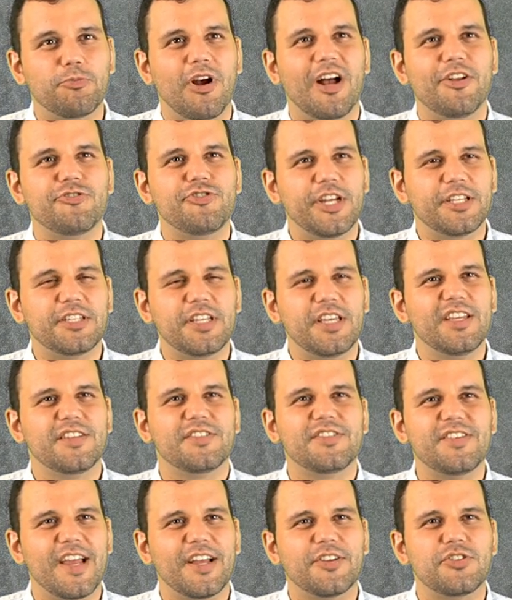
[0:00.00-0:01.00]
project
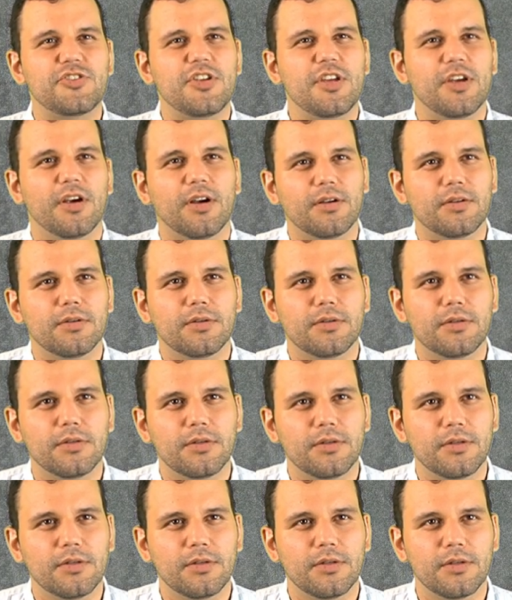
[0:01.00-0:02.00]
is next year.
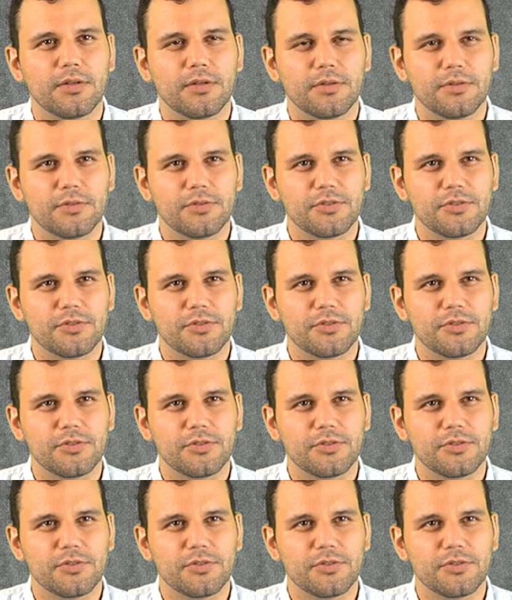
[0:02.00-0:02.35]
Okay.